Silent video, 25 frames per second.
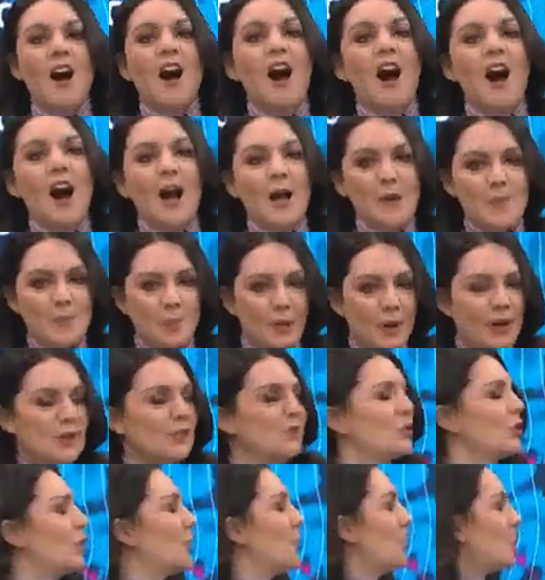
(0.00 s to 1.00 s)
High
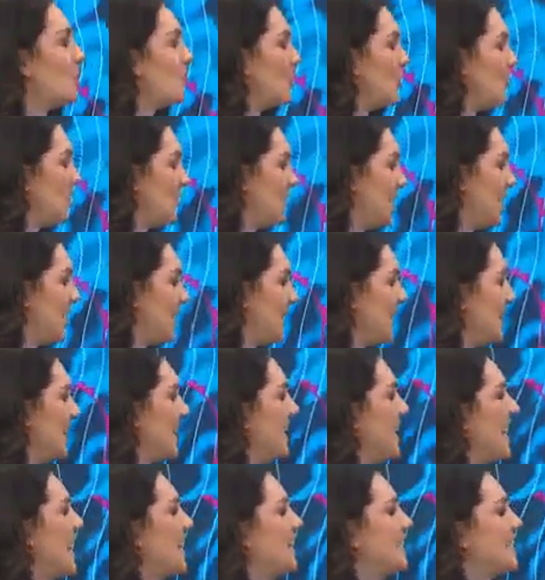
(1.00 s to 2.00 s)
pressure moves in.
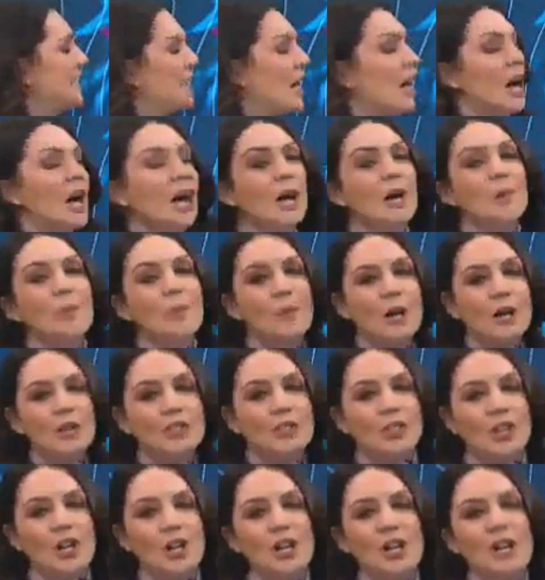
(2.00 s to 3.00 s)
And it's high
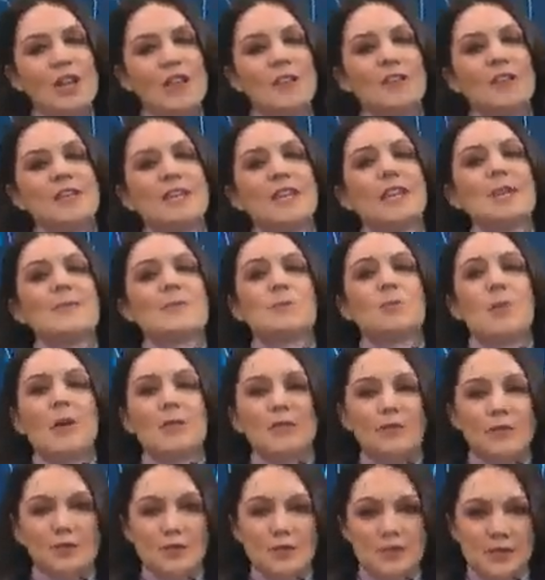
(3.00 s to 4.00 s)
pressure that keeps
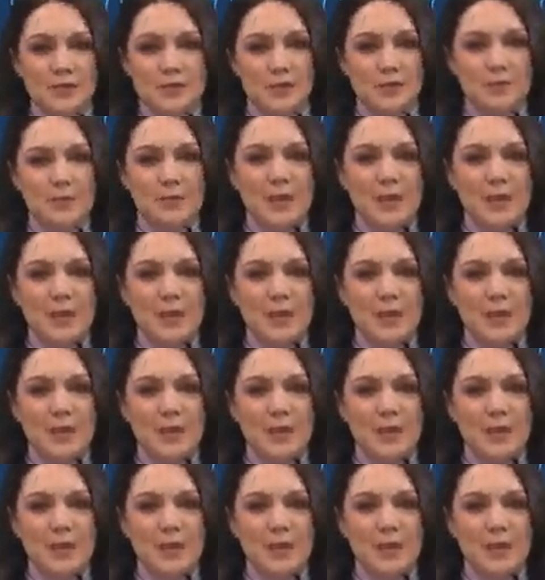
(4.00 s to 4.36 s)
weather fronts at